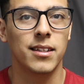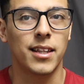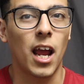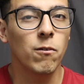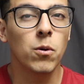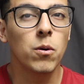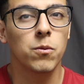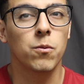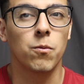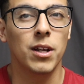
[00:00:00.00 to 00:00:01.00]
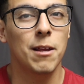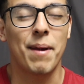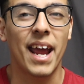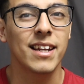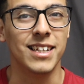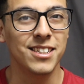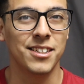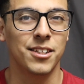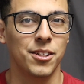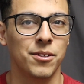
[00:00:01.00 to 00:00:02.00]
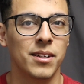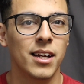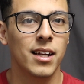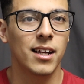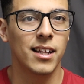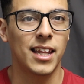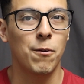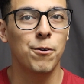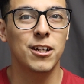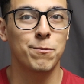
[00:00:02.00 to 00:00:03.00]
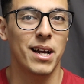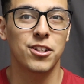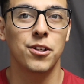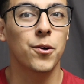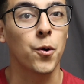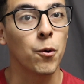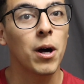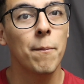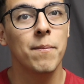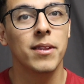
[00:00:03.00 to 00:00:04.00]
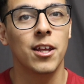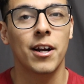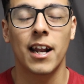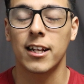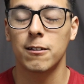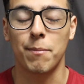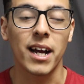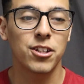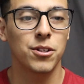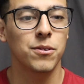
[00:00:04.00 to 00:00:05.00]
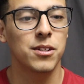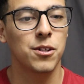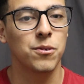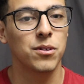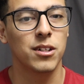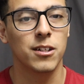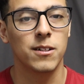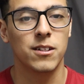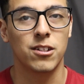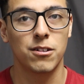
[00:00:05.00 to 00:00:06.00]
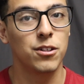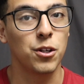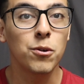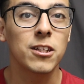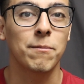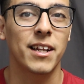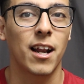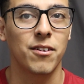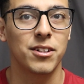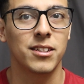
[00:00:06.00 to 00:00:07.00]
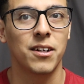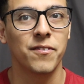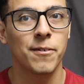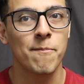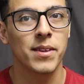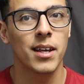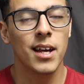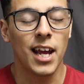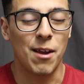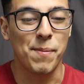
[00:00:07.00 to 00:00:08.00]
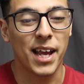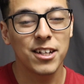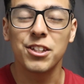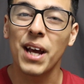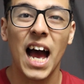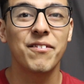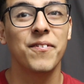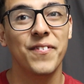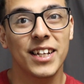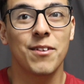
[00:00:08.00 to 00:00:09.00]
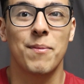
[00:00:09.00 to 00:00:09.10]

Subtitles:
They won't really pay attention to you. They will expect you to grow up. They're going to expect you to do something out of yourself. And because you have a victim